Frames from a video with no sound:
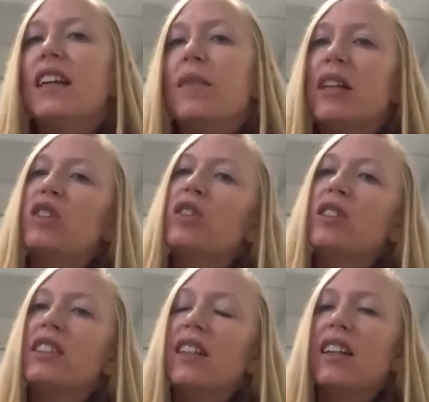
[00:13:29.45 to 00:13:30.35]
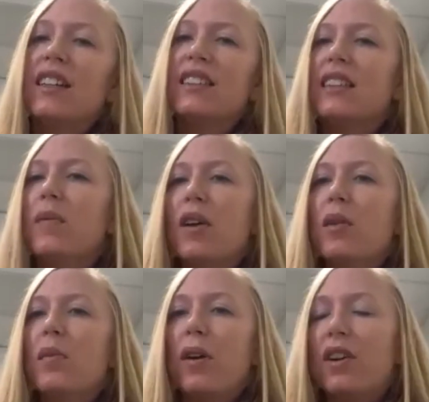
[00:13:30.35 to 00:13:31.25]
because you're stuck in some other
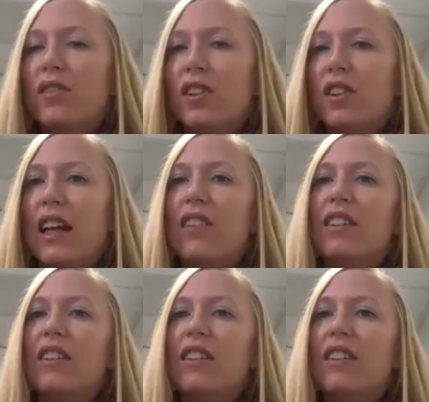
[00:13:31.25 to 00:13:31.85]
part of your life.